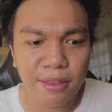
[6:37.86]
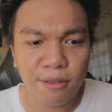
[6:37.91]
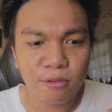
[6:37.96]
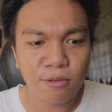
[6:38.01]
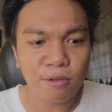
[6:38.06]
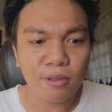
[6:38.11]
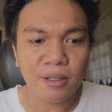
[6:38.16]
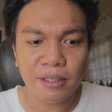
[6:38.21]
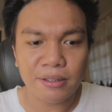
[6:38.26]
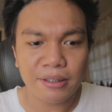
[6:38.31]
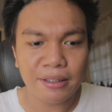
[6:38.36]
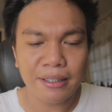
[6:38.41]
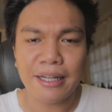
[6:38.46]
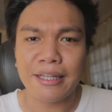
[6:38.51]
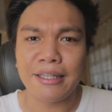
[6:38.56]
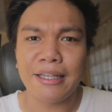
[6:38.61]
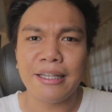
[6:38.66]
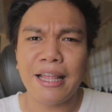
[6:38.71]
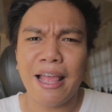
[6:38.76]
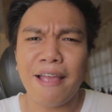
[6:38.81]
And noong
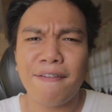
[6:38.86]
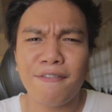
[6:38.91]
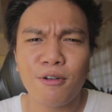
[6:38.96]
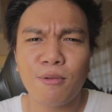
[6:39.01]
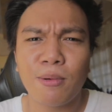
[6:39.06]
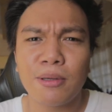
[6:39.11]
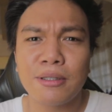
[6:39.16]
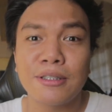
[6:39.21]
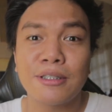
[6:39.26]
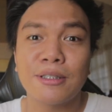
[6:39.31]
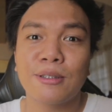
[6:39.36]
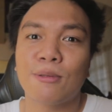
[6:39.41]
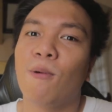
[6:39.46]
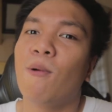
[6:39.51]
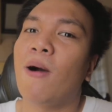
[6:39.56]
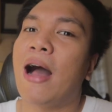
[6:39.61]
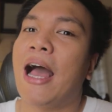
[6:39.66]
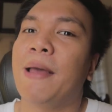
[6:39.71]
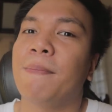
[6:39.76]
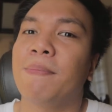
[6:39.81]
2018, everyone is
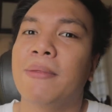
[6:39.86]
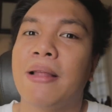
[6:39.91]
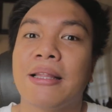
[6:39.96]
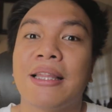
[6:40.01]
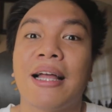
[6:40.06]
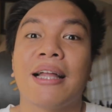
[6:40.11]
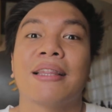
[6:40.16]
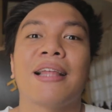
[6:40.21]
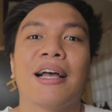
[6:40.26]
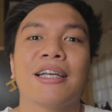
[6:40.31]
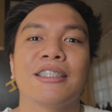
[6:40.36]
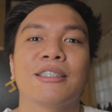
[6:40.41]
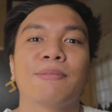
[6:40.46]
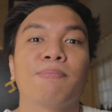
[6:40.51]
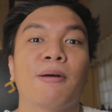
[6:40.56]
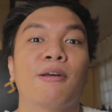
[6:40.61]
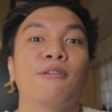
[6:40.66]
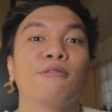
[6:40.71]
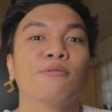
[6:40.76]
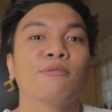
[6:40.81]
so hyped na tataas
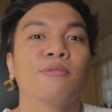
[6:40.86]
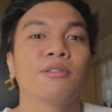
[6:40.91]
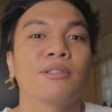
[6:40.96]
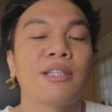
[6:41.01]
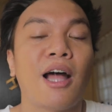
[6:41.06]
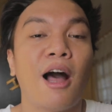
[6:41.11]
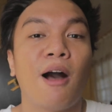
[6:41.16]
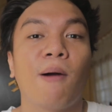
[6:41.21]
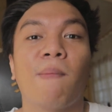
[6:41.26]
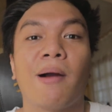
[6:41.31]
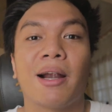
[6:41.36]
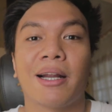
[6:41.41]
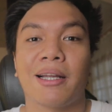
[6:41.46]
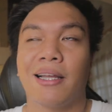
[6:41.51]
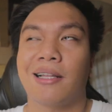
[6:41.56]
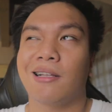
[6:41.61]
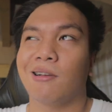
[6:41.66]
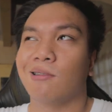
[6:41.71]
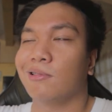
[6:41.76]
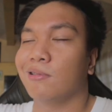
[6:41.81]
pa yung stock
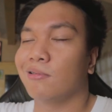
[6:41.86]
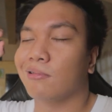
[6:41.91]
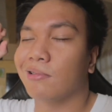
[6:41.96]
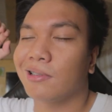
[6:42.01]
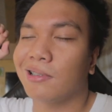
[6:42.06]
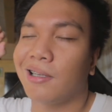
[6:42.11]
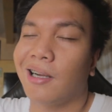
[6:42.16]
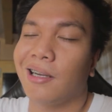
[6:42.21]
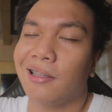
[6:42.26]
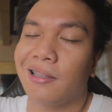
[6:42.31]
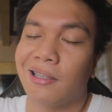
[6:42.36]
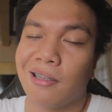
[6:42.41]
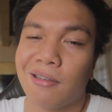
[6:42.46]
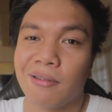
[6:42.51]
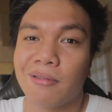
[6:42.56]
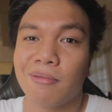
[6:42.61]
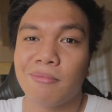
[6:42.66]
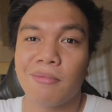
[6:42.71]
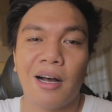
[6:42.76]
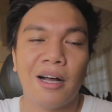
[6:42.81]
market. Kasi nung start
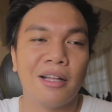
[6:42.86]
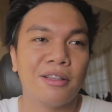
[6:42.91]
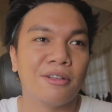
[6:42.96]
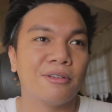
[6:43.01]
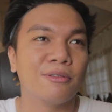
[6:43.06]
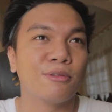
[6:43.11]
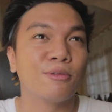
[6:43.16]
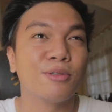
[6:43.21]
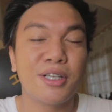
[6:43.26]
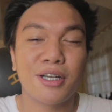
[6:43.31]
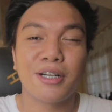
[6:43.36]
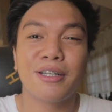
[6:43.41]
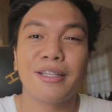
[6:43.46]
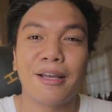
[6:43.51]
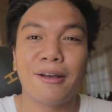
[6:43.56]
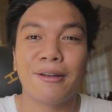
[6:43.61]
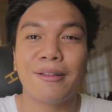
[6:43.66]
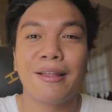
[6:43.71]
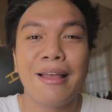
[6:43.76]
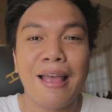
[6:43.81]
ng nung year
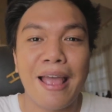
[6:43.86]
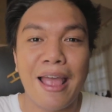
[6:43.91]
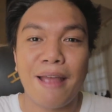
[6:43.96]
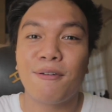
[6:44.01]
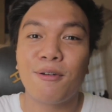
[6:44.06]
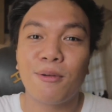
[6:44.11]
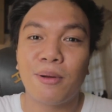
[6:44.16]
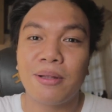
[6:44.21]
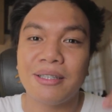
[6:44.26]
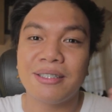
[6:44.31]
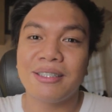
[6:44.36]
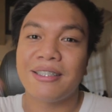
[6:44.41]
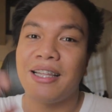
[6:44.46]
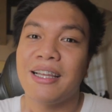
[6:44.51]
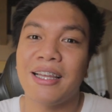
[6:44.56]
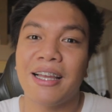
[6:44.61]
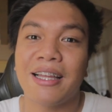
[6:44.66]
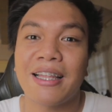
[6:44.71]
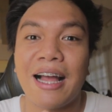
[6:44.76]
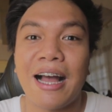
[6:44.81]
na yun, everyone is
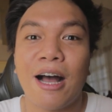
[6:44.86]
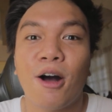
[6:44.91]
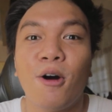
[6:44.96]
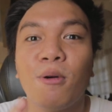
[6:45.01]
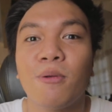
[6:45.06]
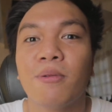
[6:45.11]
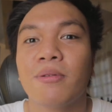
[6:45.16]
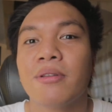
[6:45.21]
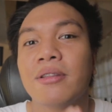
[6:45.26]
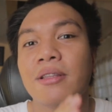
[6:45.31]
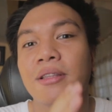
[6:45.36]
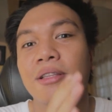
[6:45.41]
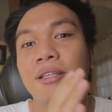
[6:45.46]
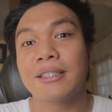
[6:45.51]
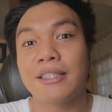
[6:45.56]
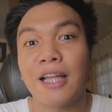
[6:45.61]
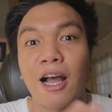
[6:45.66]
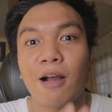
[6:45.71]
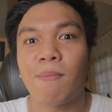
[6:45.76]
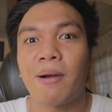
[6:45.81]
thinking na, oh, the
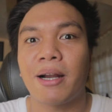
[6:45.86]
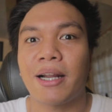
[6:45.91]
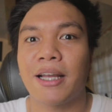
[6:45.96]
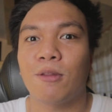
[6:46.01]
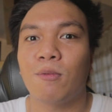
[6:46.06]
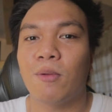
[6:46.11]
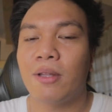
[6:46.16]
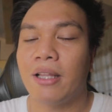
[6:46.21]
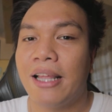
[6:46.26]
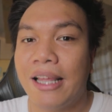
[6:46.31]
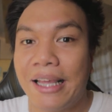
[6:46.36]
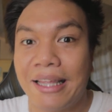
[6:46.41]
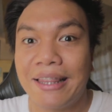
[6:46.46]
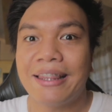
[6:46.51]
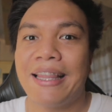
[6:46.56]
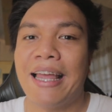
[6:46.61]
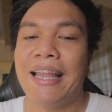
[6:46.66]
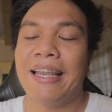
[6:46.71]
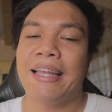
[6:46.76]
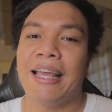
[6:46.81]
stock market will hit
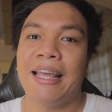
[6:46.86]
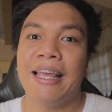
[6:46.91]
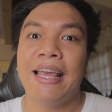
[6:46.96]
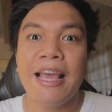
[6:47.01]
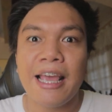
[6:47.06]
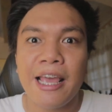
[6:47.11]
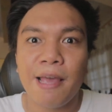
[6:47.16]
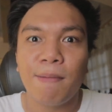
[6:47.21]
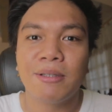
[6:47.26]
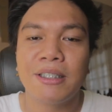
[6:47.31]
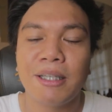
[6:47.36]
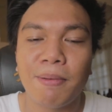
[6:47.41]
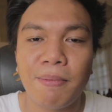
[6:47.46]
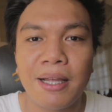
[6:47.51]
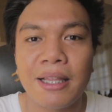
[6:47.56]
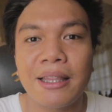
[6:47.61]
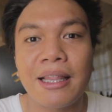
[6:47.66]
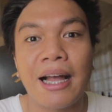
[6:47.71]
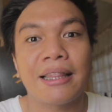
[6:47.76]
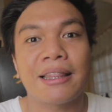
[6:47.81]
10K. Ibig
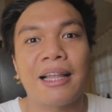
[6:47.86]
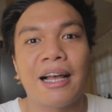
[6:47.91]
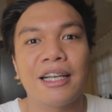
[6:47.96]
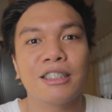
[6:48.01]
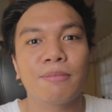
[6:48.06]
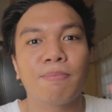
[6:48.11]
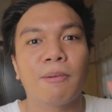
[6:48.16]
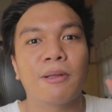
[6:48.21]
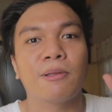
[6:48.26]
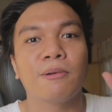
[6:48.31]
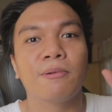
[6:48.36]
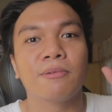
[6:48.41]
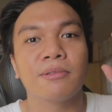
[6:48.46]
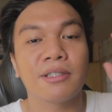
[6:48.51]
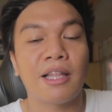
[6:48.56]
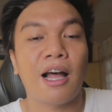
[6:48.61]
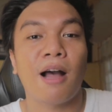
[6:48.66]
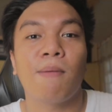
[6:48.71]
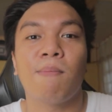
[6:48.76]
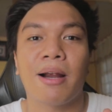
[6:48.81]
sabihin, tataas pa tong
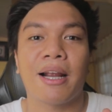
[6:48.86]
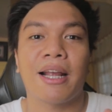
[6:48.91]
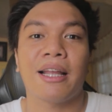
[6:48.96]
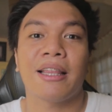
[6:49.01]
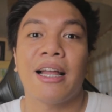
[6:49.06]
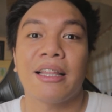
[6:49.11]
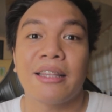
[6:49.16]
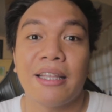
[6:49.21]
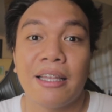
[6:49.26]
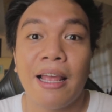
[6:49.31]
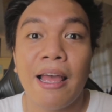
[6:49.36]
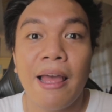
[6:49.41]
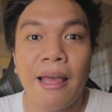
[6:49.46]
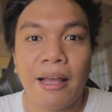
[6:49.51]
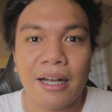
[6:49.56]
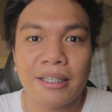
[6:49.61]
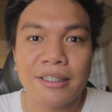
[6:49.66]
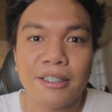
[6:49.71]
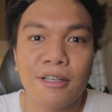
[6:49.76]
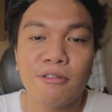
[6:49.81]
stock market natin.
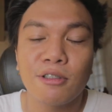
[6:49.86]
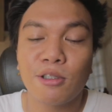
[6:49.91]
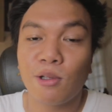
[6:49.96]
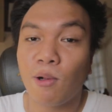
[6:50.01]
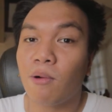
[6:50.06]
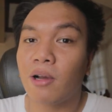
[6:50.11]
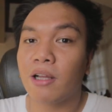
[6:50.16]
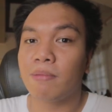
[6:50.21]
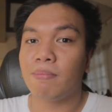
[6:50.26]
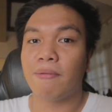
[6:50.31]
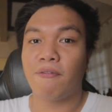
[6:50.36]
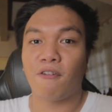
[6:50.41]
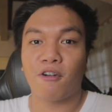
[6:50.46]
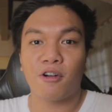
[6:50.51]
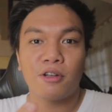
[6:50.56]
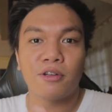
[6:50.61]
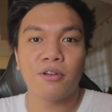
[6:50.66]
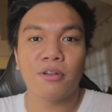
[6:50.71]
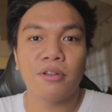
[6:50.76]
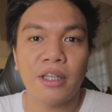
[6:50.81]
Kasi yung slogan
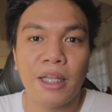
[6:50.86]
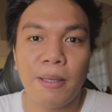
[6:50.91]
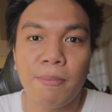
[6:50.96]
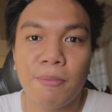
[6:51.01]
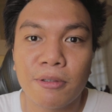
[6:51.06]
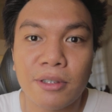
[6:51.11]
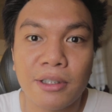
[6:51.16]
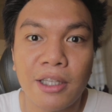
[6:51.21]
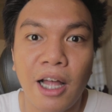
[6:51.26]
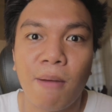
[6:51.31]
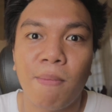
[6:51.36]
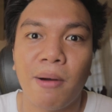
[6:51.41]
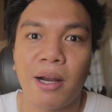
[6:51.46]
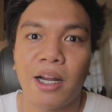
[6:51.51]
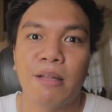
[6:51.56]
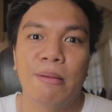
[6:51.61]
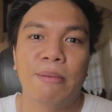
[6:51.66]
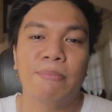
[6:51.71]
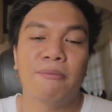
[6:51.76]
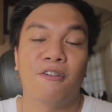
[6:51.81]
before, yung team ng stock
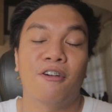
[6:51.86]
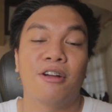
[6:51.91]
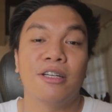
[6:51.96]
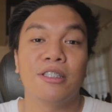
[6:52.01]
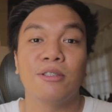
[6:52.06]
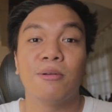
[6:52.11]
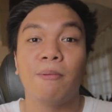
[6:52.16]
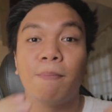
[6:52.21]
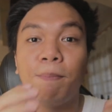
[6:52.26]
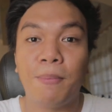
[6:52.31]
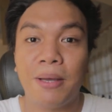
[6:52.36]
market before is yung